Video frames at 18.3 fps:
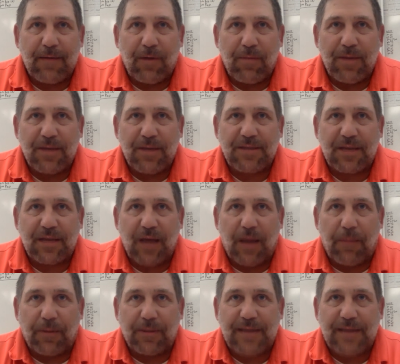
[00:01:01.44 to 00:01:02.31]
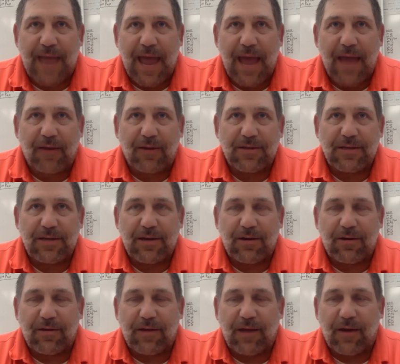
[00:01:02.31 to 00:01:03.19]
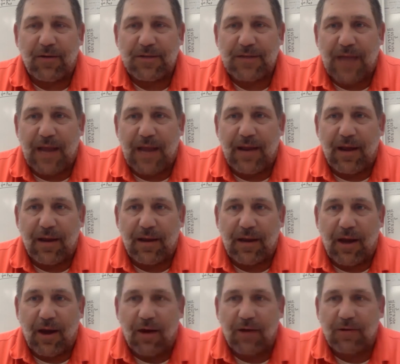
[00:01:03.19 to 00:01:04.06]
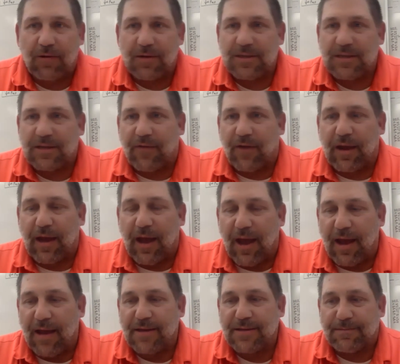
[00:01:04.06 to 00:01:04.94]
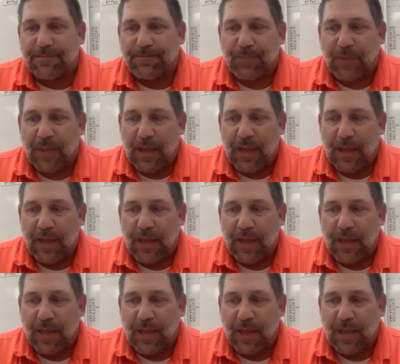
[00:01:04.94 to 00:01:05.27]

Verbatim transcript: we missed a couple tackles here or there, which kind of uncharacteristic of our guys.